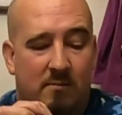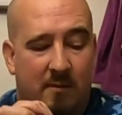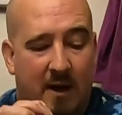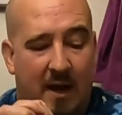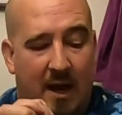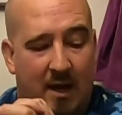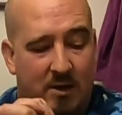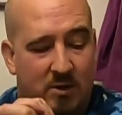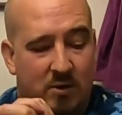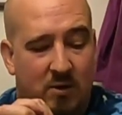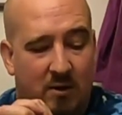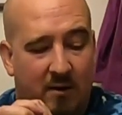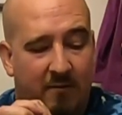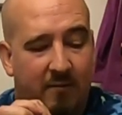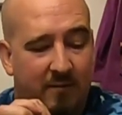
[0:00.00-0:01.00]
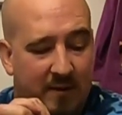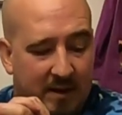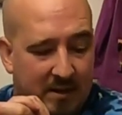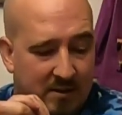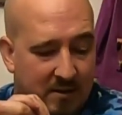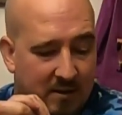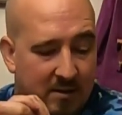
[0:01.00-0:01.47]
reaction off of
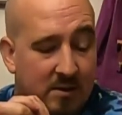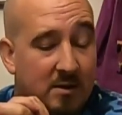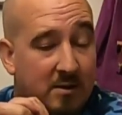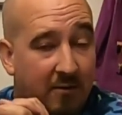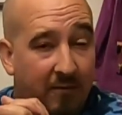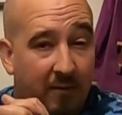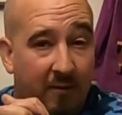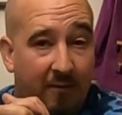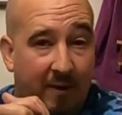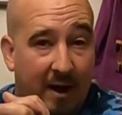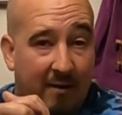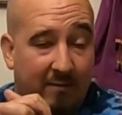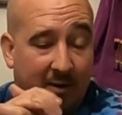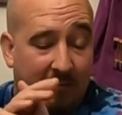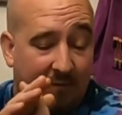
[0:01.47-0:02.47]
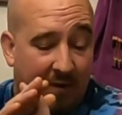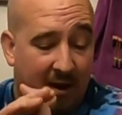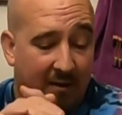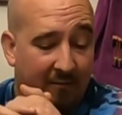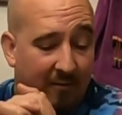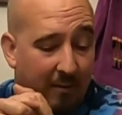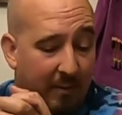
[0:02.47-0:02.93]
it. So this is a full five out of
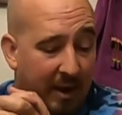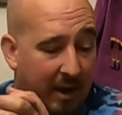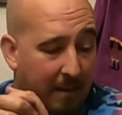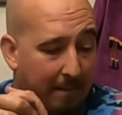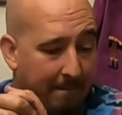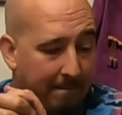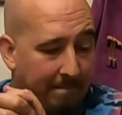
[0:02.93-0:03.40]
five for me.